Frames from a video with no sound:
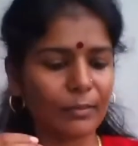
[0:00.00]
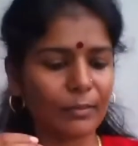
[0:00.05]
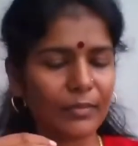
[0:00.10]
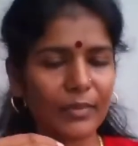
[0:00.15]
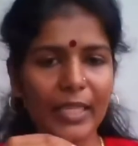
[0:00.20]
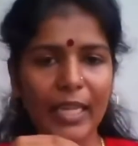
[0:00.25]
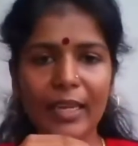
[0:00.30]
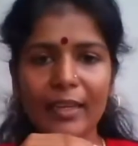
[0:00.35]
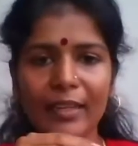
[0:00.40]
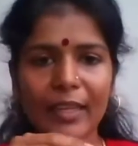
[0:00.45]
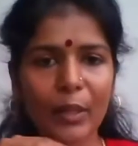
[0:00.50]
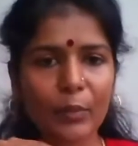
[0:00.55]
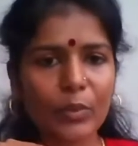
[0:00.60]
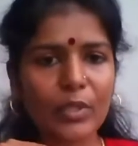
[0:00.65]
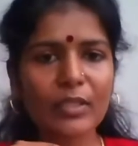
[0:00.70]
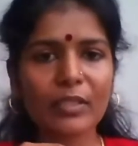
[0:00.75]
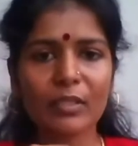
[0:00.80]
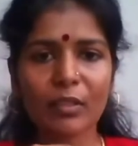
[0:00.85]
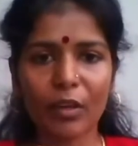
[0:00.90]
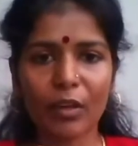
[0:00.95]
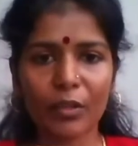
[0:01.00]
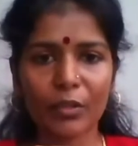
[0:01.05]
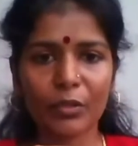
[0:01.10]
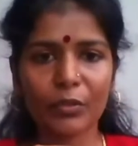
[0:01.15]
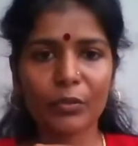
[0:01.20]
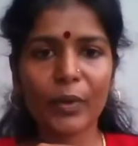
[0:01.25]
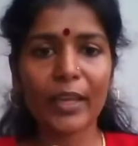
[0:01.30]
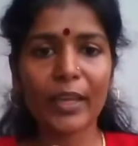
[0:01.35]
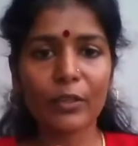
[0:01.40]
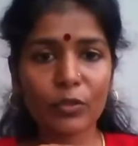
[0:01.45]
then they will start
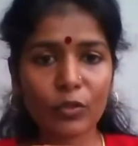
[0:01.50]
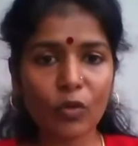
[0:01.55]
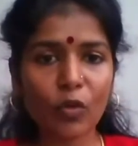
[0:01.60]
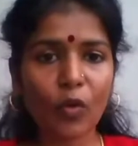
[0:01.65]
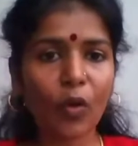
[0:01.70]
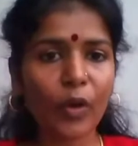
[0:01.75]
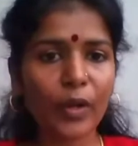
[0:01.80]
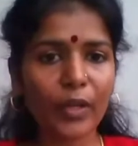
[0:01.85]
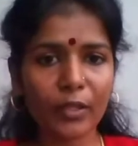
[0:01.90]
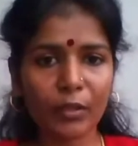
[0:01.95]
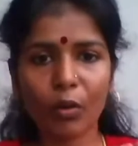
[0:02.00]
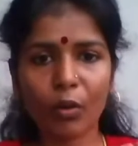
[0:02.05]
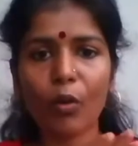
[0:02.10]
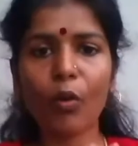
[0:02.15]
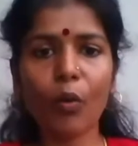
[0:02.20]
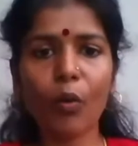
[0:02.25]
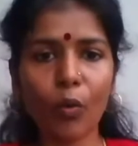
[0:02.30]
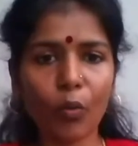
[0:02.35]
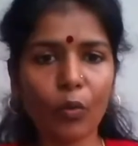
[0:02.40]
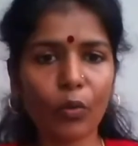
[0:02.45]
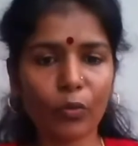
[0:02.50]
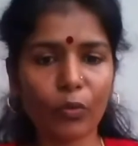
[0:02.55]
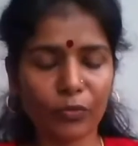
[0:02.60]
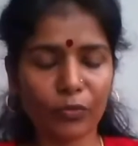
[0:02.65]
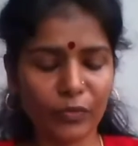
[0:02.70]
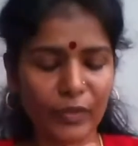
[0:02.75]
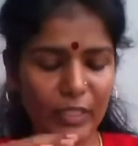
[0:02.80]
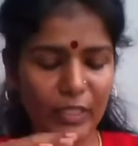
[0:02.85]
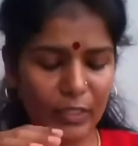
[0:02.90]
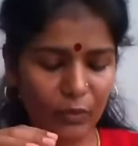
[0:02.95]
to enjoy the whole of
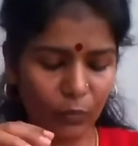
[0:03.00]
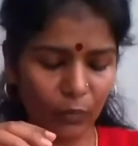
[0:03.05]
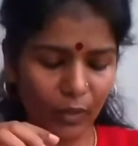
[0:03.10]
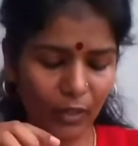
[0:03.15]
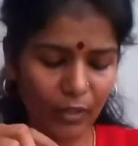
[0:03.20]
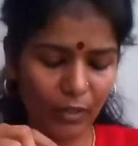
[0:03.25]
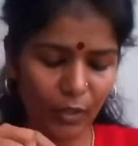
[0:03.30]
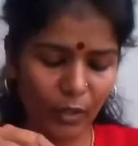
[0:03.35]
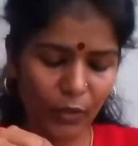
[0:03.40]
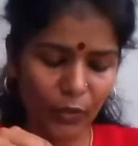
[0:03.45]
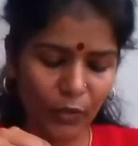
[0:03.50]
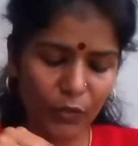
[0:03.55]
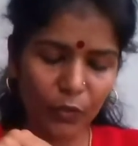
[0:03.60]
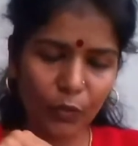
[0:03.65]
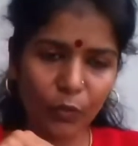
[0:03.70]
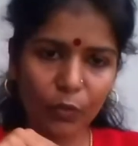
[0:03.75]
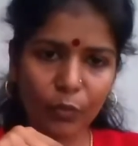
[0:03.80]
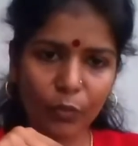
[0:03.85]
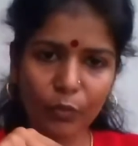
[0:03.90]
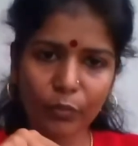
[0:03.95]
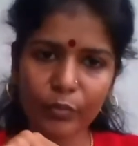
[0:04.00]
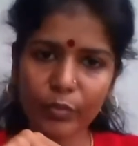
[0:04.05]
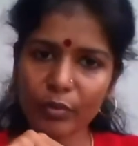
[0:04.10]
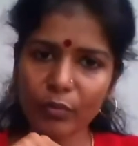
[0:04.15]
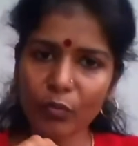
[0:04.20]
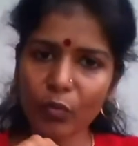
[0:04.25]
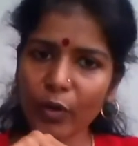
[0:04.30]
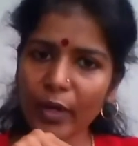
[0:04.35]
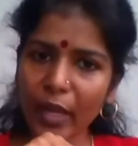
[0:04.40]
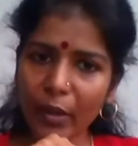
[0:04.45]
this one. So
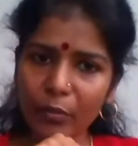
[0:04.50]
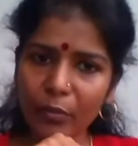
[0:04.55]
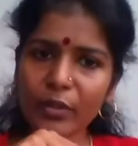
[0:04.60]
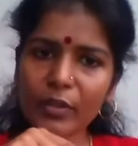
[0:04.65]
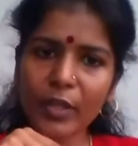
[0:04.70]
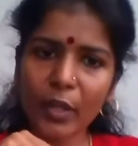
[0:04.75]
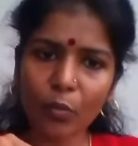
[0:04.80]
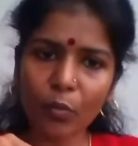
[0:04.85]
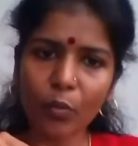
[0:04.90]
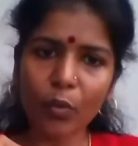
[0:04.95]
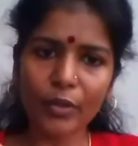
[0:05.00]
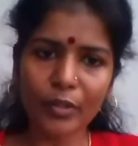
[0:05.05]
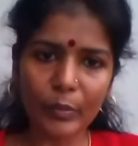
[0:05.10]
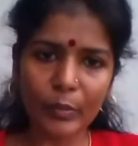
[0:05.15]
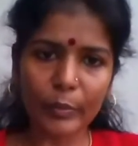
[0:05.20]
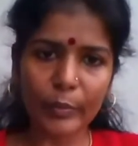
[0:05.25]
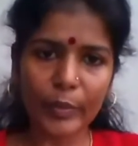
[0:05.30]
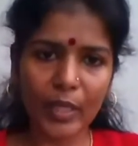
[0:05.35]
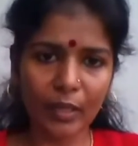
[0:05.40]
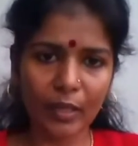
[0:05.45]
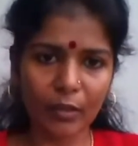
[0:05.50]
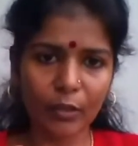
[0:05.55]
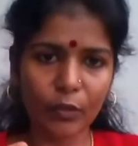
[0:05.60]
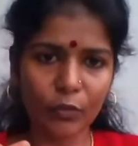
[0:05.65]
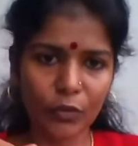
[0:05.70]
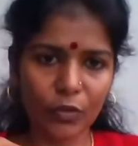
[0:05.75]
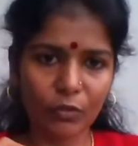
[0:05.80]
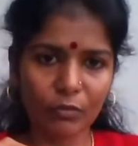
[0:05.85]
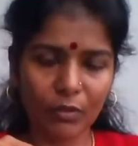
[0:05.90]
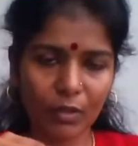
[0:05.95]
whatever they want to pick,
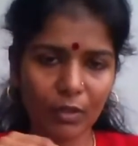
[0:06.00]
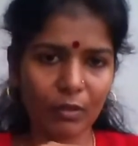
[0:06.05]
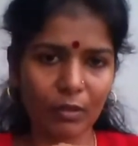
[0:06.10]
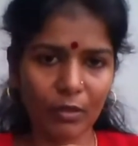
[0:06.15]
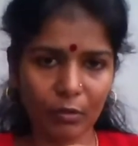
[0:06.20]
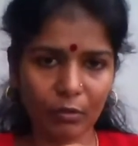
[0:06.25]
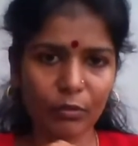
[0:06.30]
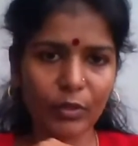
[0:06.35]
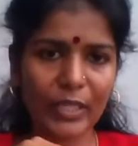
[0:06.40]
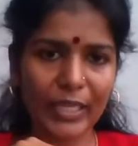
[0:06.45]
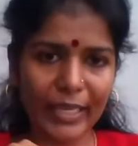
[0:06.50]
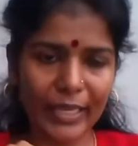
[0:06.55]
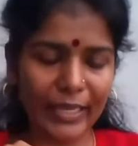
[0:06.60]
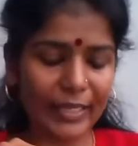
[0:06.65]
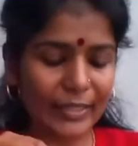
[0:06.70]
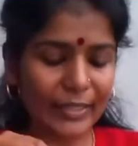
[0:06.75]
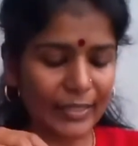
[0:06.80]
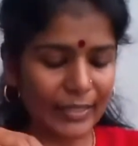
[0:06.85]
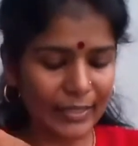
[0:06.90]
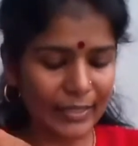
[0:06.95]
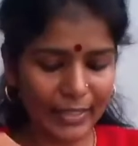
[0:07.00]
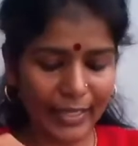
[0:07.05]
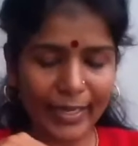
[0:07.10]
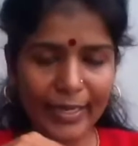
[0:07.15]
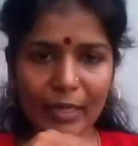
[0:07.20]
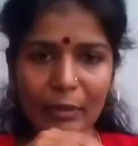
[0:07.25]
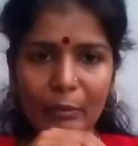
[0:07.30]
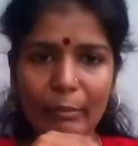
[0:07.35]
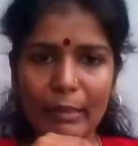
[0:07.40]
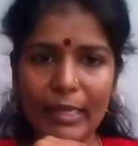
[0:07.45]
the kids, they
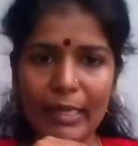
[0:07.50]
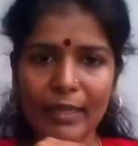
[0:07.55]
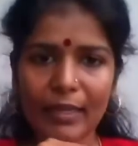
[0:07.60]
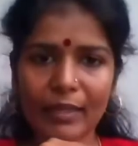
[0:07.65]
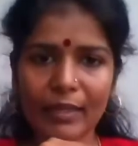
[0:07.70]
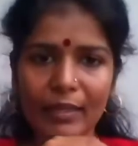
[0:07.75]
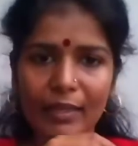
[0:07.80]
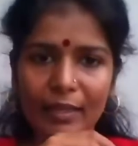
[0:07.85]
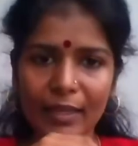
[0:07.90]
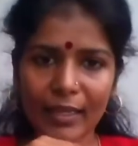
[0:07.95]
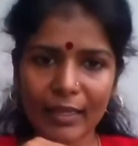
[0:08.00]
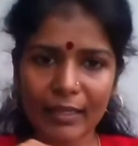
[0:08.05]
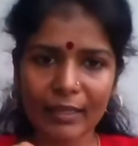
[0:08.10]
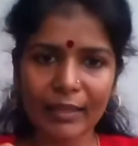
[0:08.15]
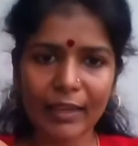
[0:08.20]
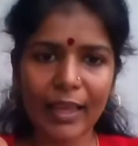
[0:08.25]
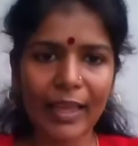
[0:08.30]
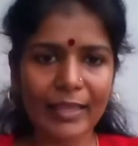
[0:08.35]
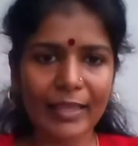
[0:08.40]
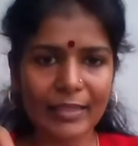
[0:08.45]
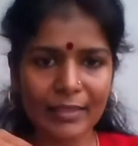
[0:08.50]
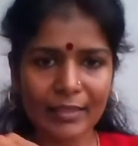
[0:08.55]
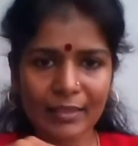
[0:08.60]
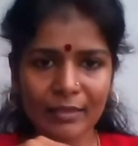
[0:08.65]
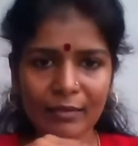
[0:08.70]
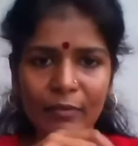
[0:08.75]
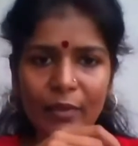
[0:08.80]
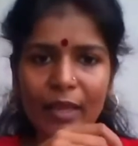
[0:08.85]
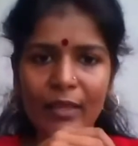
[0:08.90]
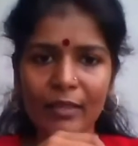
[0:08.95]
can pick it, and as and
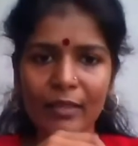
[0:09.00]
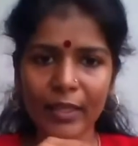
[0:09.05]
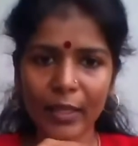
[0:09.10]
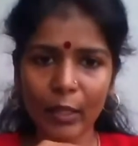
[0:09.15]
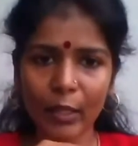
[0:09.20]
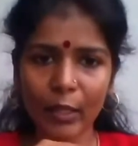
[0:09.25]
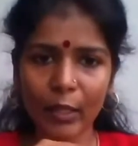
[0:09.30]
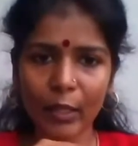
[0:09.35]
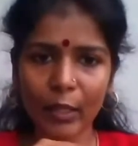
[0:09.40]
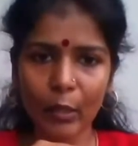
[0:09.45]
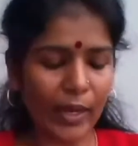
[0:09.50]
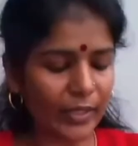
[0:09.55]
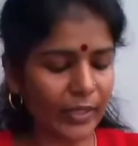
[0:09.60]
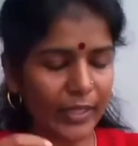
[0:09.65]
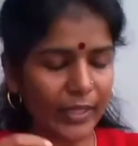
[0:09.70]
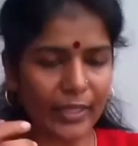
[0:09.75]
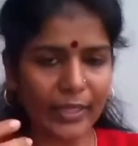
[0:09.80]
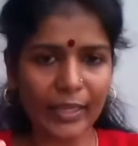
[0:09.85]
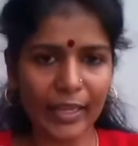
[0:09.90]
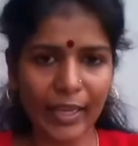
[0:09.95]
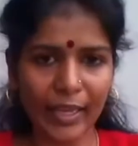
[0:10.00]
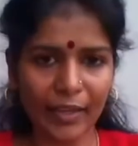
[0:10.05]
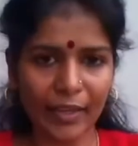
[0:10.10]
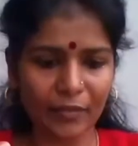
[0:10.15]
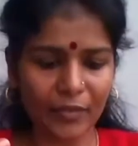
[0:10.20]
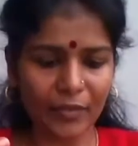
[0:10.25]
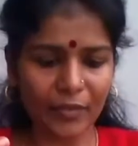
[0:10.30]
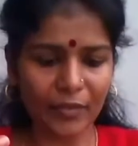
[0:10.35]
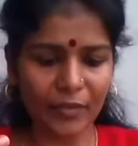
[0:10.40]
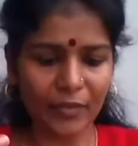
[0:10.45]
when they go by, they can
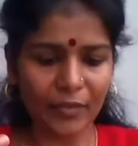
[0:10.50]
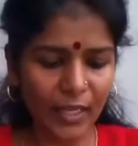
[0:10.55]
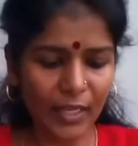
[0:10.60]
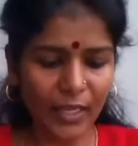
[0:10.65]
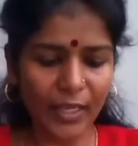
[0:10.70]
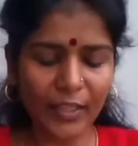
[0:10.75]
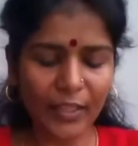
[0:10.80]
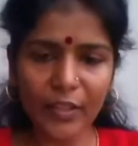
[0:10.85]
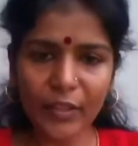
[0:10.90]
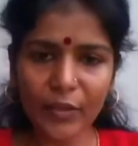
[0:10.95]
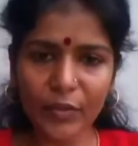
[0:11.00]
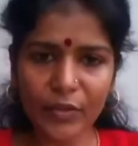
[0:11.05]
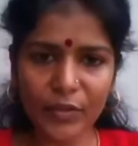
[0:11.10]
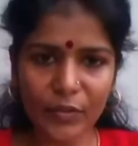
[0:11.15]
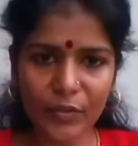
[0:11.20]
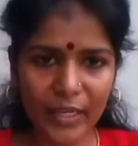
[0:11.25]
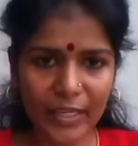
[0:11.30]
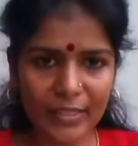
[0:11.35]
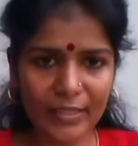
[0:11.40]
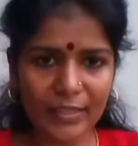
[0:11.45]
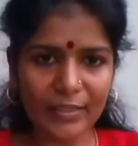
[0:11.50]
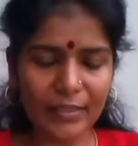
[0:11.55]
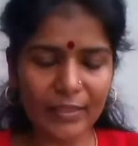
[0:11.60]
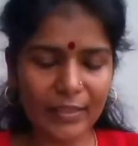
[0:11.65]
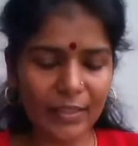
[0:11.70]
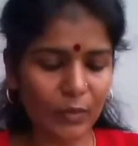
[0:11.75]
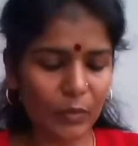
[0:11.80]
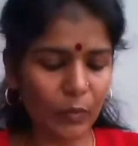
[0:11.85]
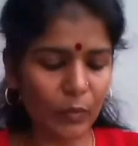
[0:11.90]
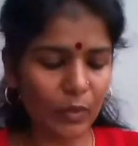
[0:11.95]
have this. And there is raisins
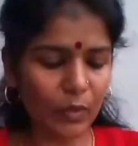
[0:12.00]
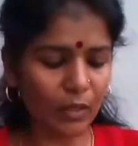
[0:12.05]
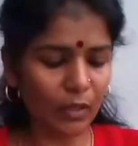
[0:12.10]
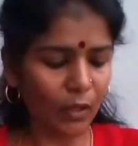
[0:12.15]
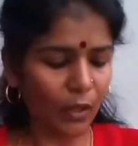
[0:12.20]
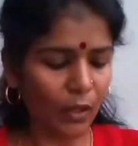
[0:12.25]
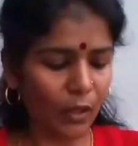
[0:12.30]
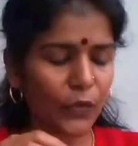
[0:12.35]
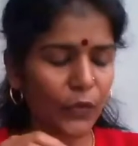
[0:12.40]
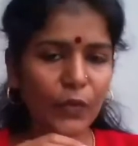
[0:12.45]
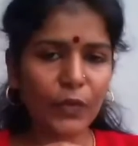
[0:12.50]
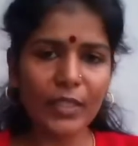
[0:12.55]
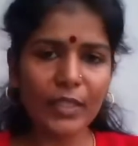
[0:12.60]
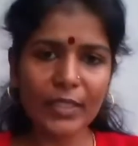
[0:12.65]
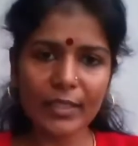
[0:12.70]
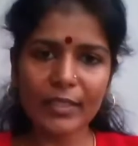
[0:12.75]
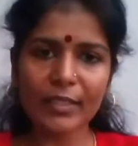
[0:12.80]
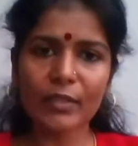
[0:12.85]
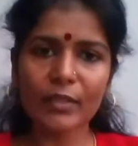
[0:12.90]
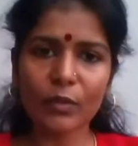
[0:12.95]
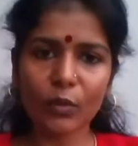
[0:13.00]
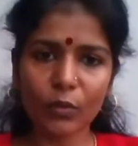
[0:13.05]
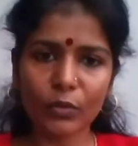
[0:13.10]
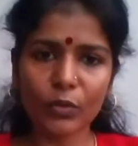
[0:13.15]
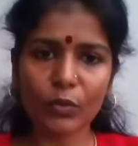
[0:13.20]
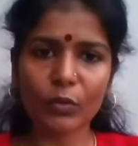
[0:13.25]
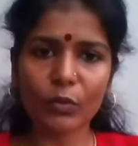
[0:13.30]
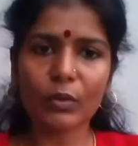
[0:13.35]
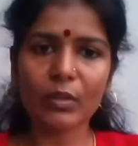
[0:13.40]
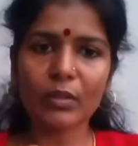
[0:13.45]
as well. So this is
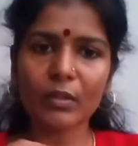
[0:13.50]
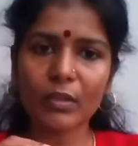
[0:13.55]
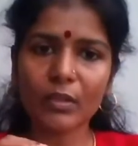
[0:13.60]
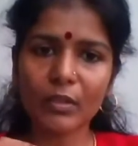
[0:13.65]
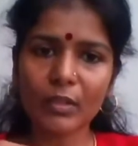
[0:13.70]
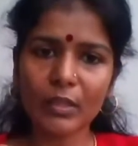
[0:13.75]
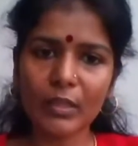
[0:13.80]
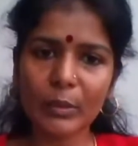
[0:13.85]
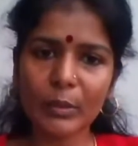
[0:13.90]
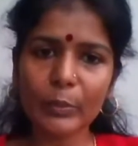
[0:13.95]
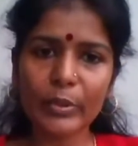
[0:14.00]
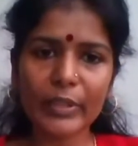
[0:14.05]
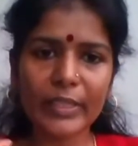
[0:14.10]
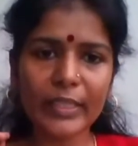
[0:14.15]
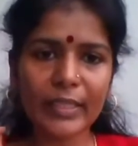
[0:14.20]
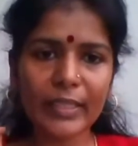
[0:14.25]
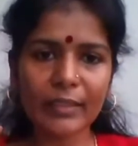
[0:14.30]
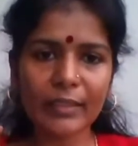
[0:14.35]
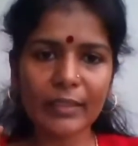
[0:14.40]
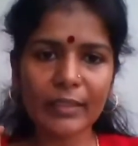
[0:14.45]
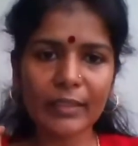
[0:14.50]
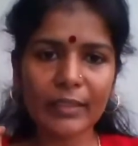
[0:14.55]
also a complete